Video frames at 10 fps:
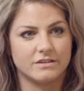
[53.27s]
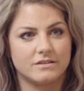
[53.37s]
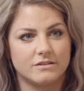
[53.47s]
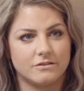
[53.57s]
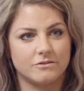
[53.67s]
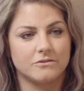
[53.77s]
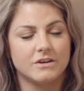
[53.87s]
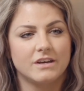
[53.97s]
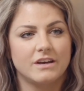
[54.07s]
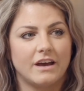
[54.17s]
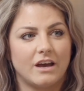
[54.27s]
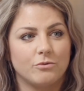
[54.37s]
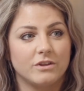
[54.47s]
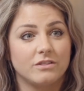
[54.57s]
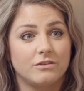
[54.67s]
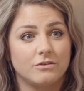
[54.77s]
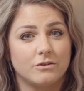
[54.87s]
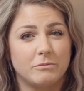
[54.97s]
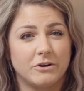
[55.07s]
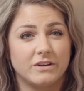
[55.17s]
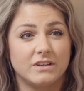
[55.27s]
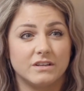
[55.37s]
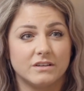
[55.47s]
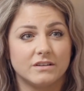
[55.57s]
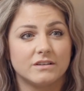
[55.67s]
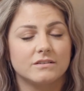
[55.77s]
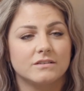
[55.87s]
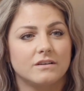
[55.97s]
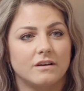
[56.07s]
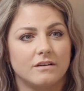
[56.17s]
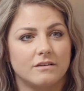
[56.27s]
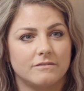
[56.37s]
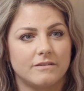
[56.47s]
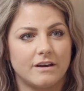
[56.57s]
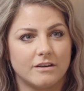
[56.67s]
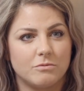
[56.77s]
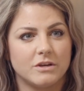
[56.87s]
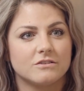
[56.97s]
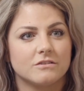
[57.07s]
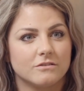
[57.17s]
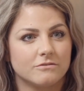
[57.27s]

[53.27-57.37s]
So I went through about a year of occupational,